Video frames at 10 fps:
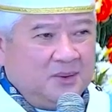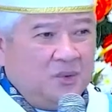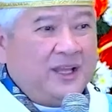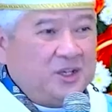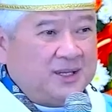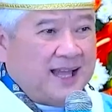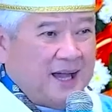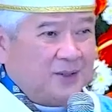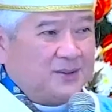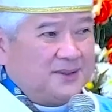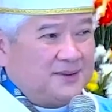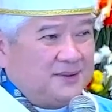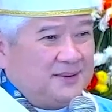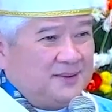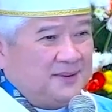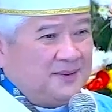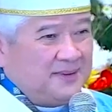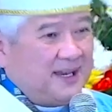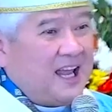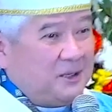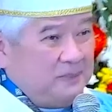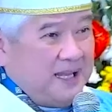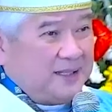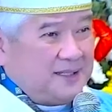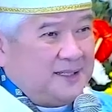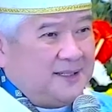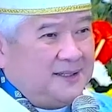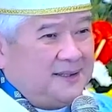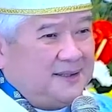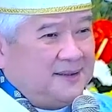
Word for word: When you doubt, like Peter,